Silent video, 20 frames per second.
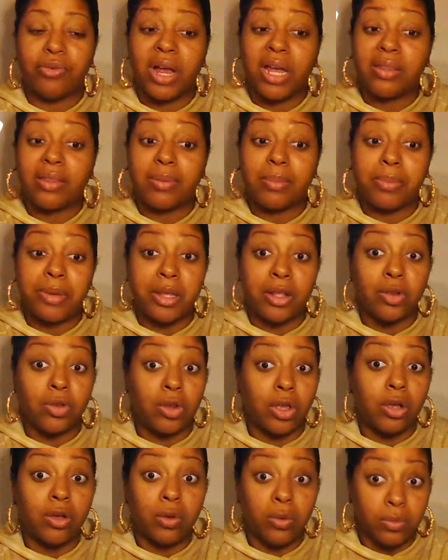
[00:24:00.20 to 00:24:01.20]
rather be
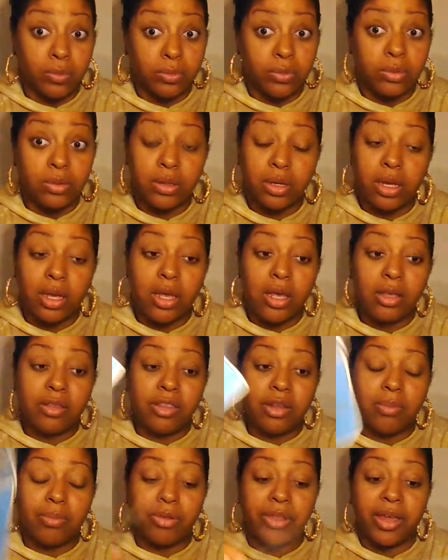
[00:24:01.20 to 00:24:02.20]
alone
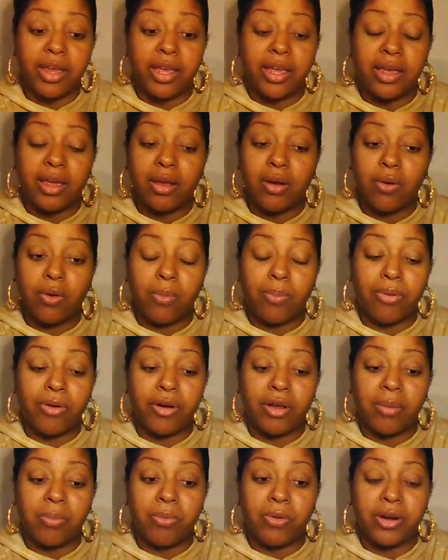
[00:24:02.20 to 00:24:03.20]
than play or put up